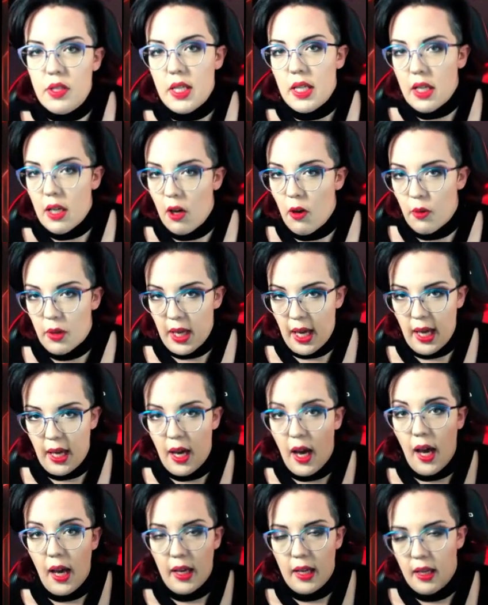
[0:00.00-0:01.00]

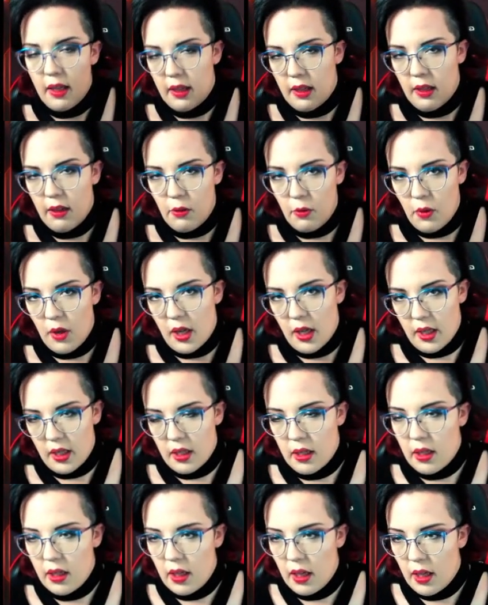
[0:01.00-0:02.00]

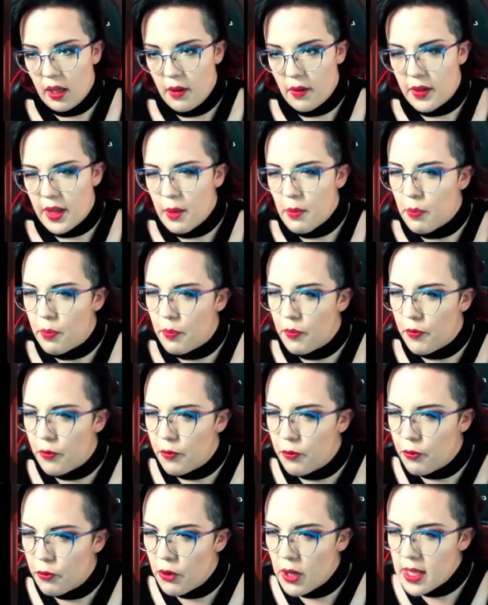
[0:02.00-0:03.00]
Dokilly. They
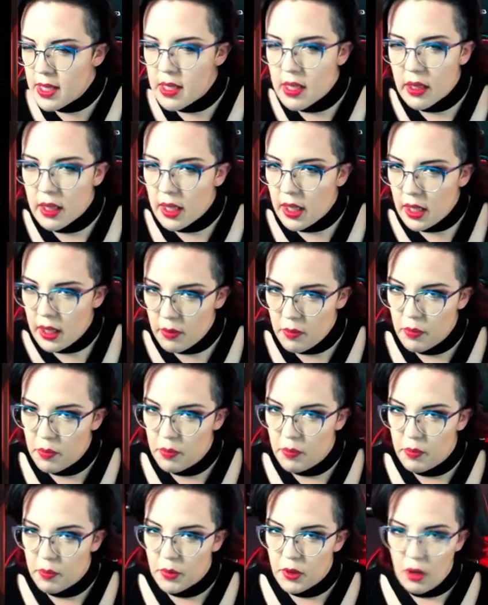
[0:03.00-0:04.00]

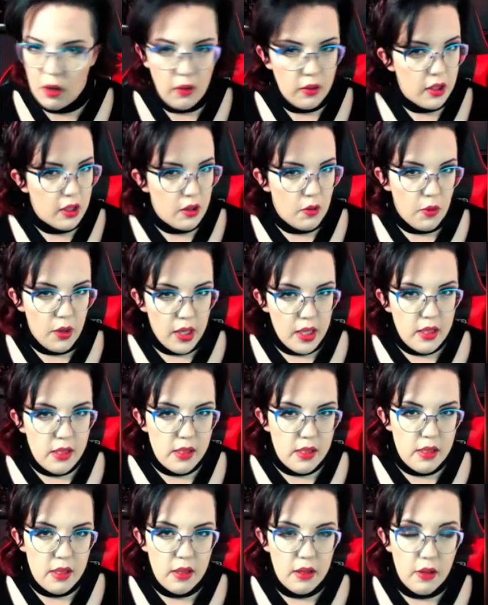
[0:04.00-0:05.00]
recently called it
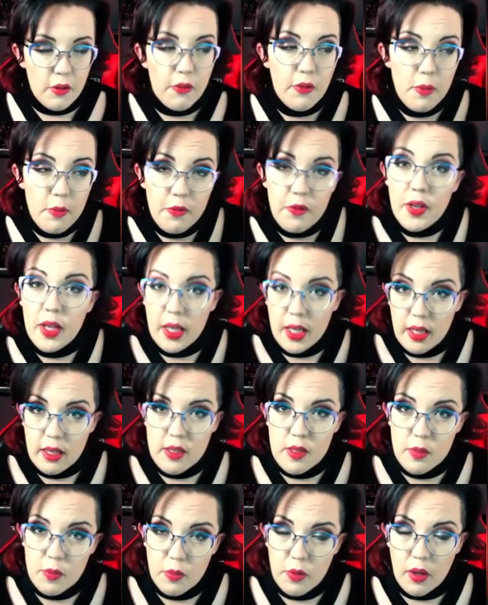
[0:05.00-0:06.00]
quits. They're from
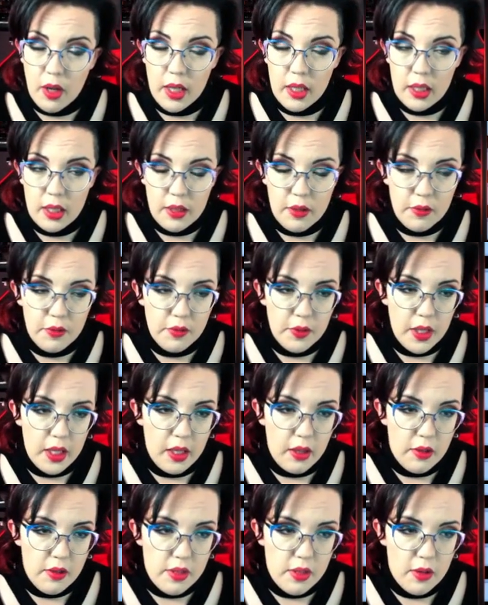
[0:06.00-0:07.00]
Phoenix, where I live
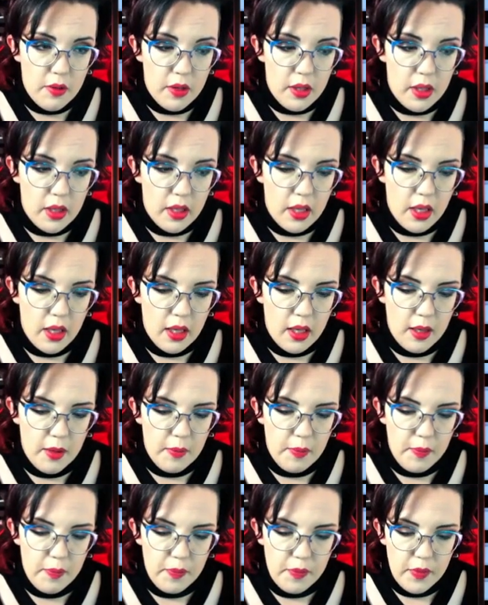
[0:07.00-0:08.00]
in Arizona,
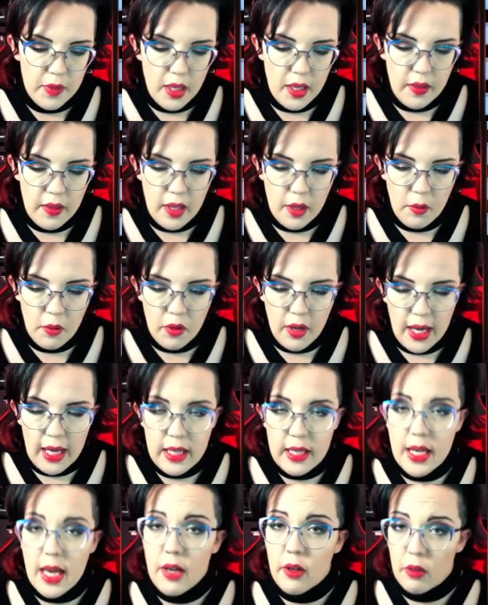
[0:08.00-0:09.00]
and they were
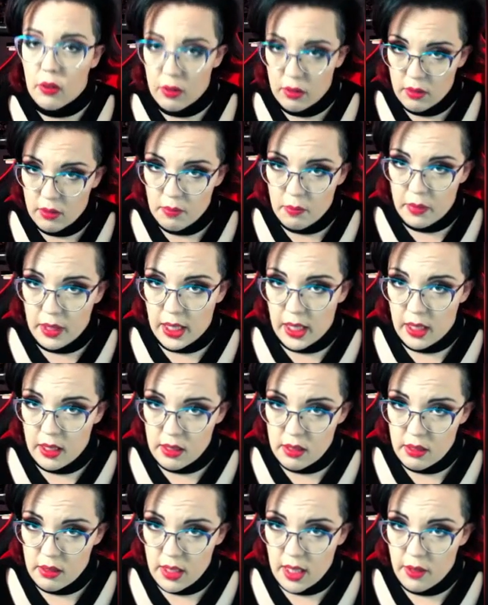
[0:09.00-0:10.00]
a Nettle
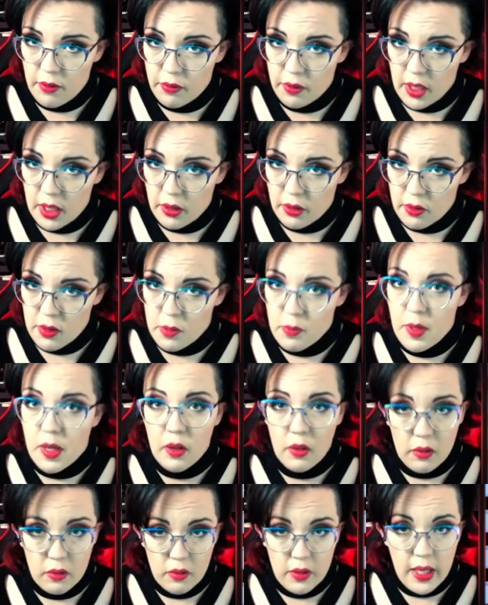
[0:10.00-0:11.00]
band. Ned Flanders
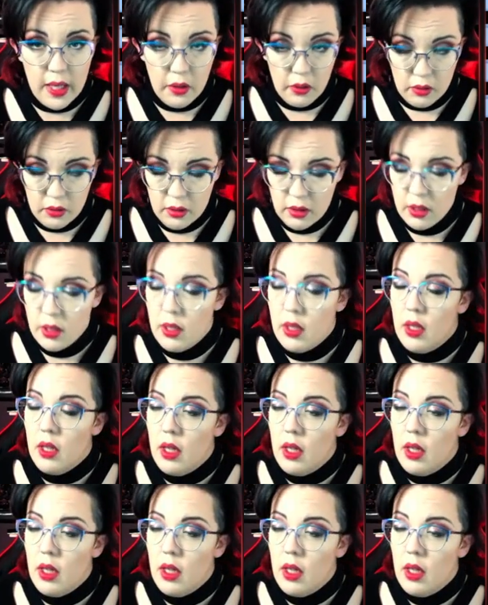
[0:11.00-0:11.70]
Metal. Nettle.